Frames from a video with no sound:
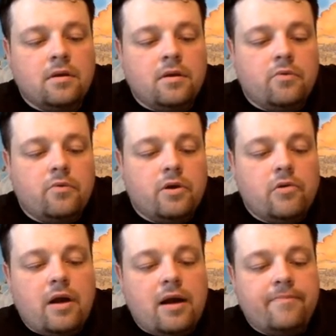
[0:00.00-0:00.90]
will
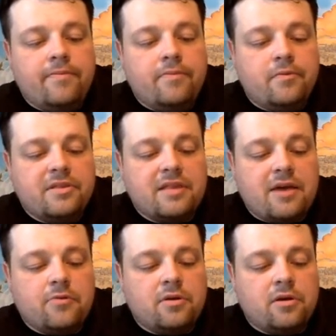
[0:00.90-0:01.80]
go up with
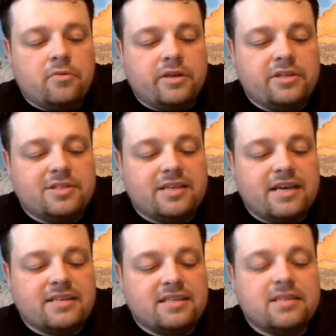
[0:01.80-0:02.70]
that one on ranged
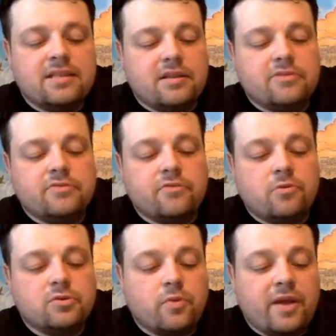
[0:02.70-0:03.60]
attacks, and then there's of
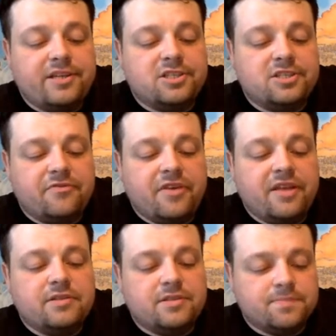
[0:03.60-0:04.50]
course ranged
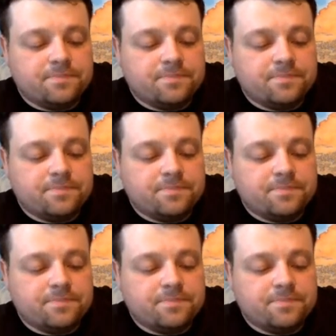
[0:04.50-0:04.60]
defense.